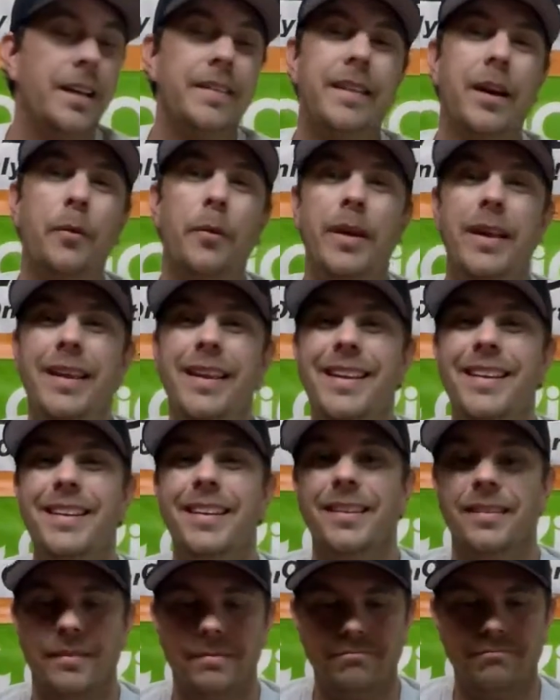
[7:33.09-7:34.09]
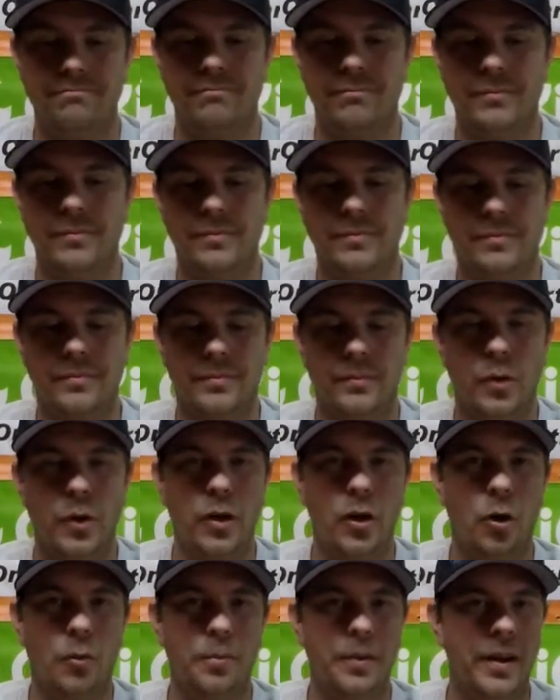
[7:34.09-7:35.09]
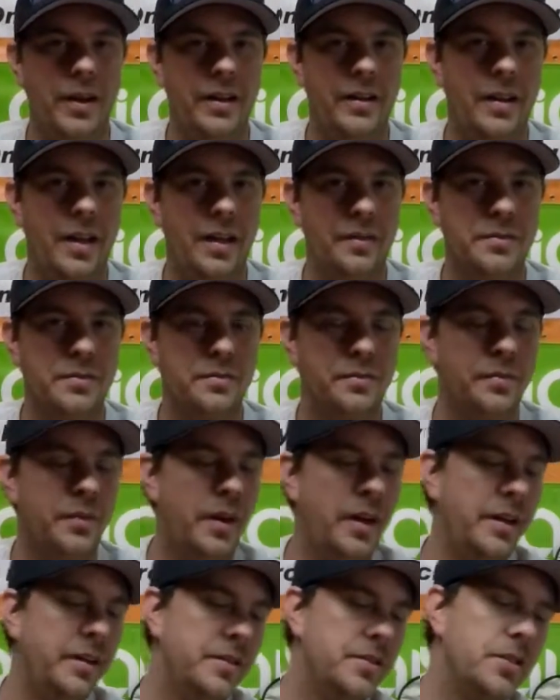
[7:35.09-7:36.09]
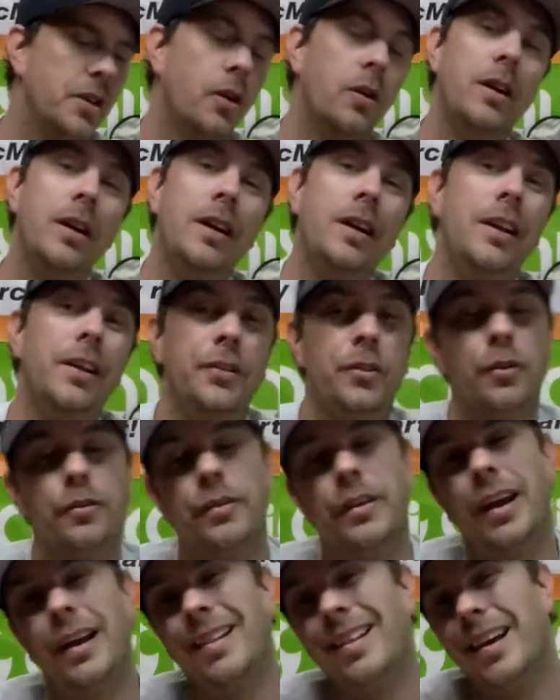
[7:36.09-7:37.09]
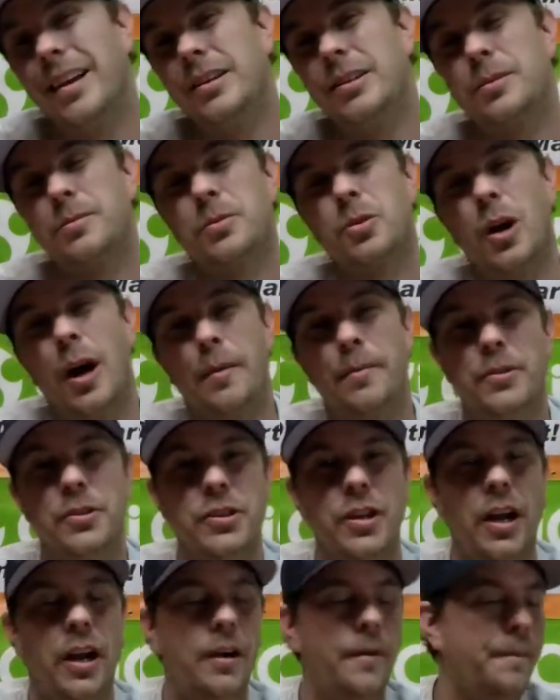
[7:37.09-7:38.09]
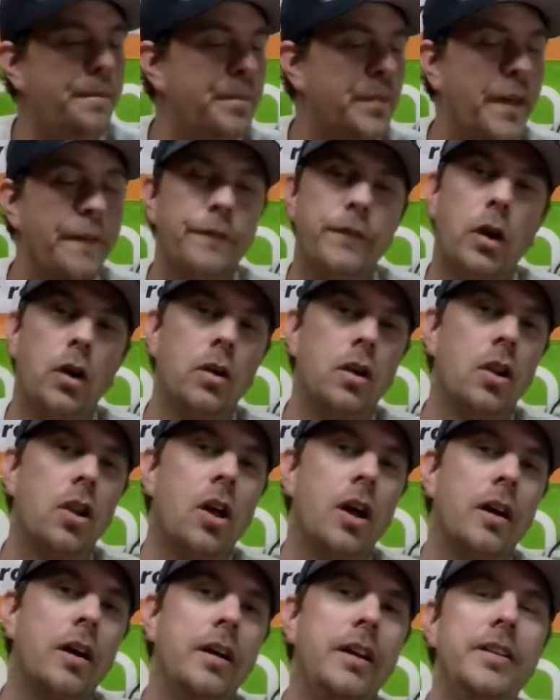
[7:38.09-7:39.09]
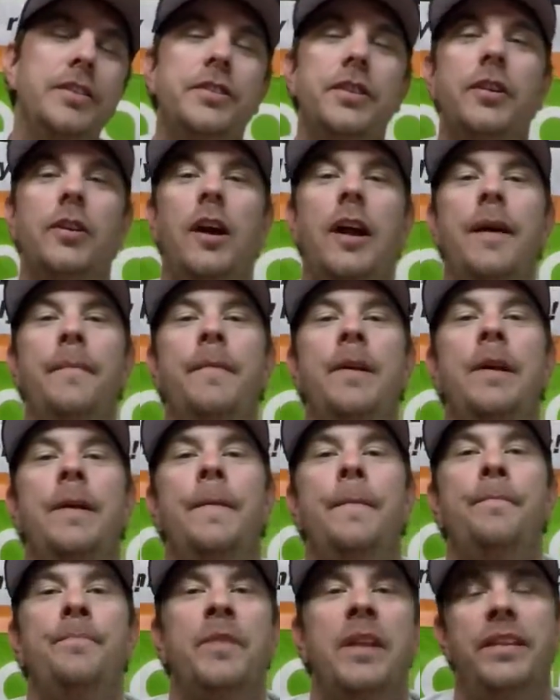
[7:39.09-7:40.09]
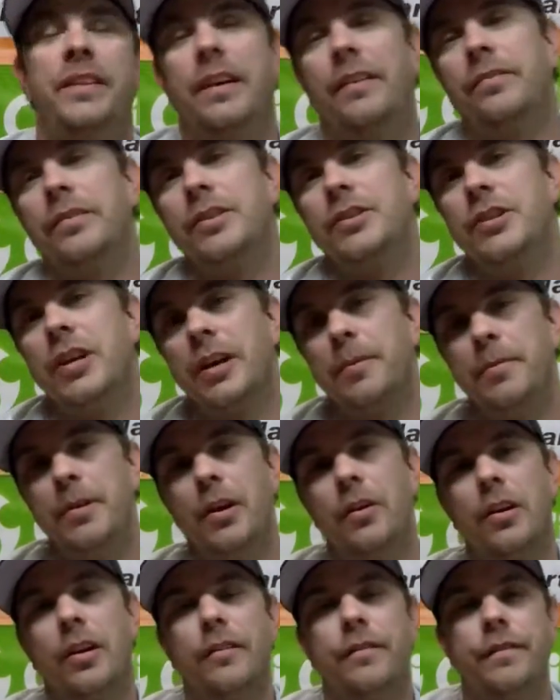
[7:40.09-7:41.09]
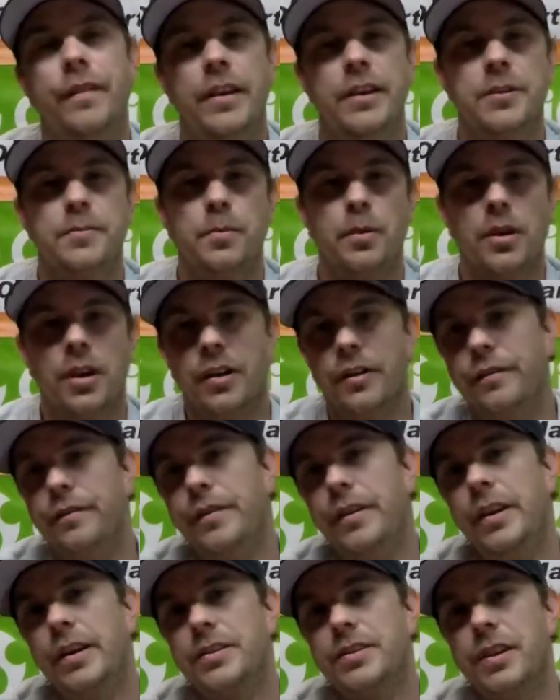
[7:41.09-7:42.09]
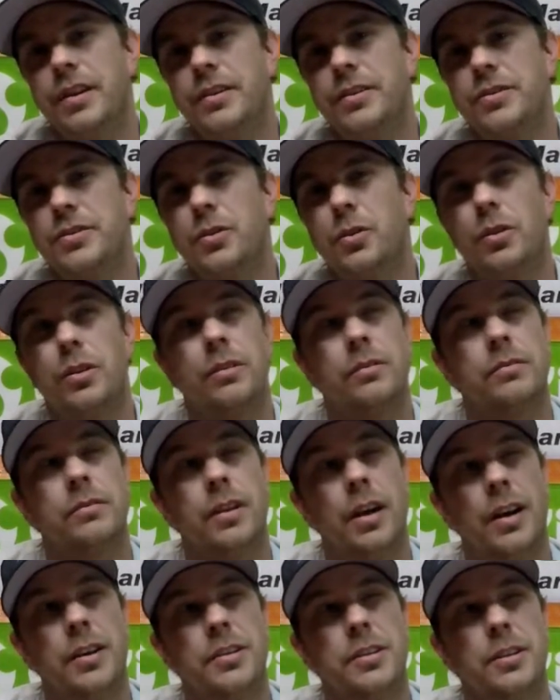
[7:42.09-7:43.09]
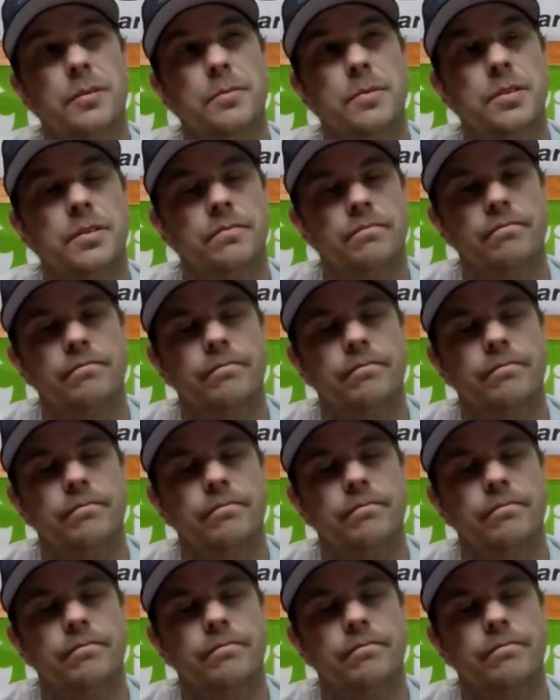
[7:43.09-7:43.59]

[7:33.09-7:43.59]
That way he can reopen it and have some fun. So don't forget, like, subscribe, and share. Follow along on Instagram. And definitely check me out on Facebook under VS_Customs.